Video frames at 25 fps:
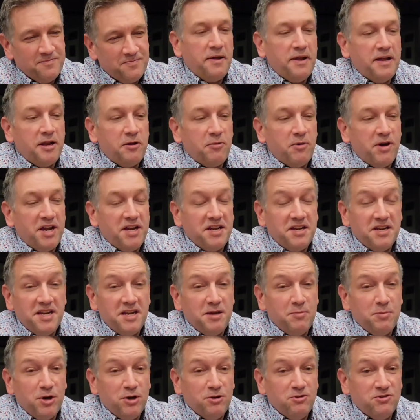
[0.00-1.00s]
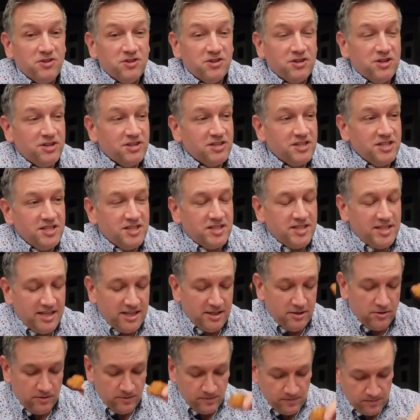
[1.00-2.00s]
Anyway, Nemo just lost his
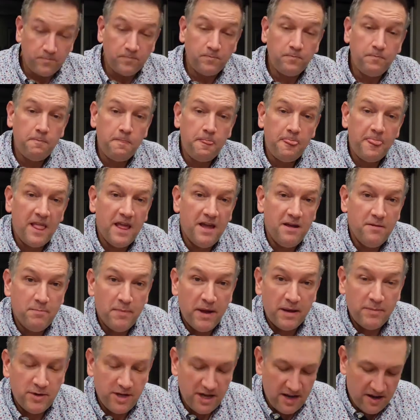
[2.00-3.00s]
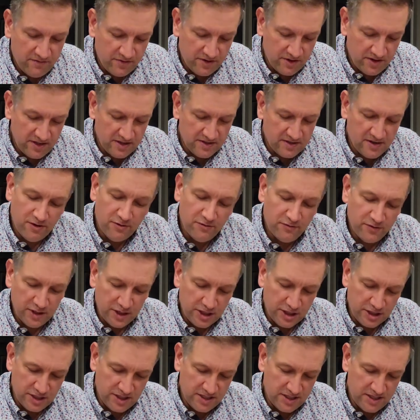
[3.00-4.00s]
tail. Maybe after this I'll
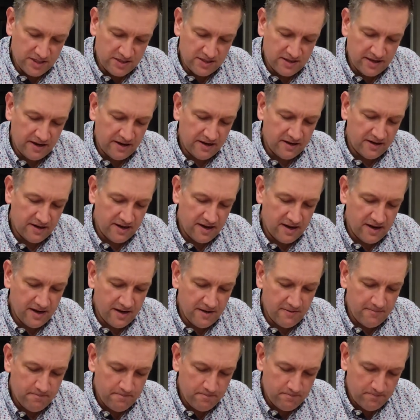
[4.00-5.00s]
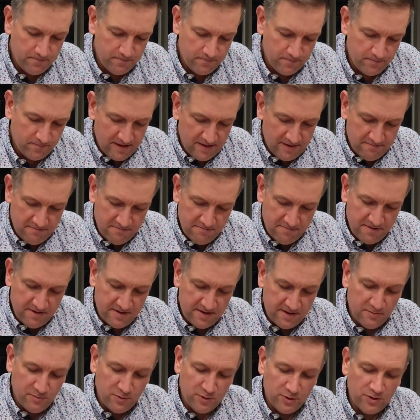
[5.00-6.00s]
finish this and then
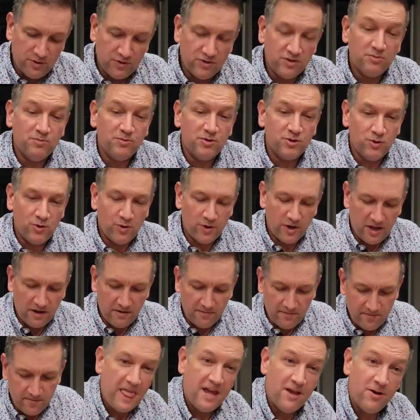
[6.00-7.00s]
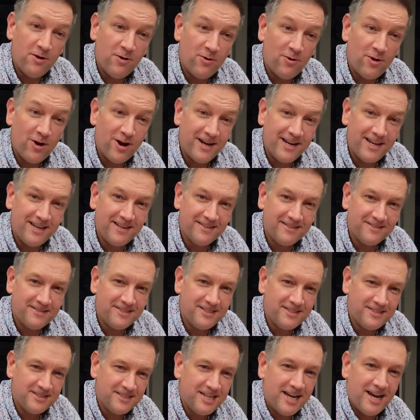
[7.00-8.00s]
we'll do some talking. Alrighty,
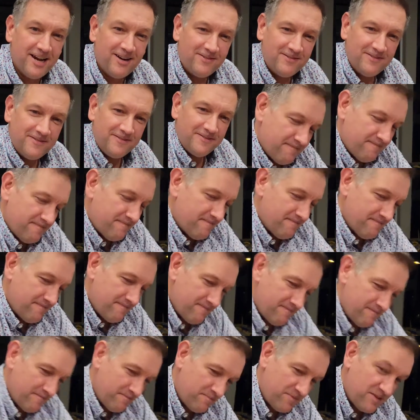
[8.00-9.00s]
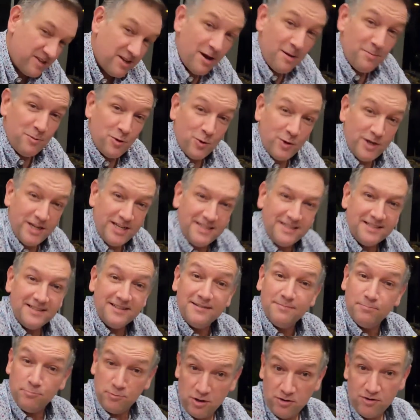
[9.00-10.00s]
ciao. Time to eat.
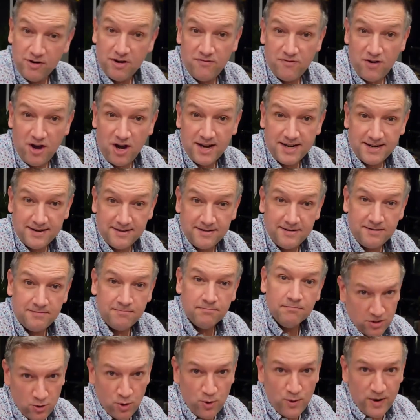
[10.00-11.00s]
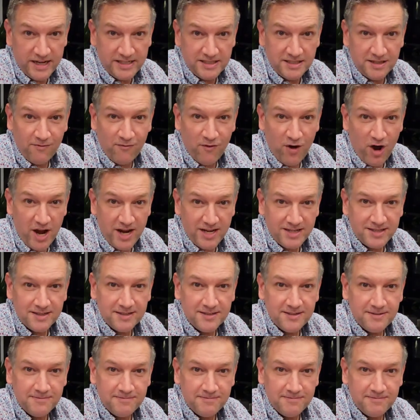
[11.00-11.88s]
You're invited. You're always invited.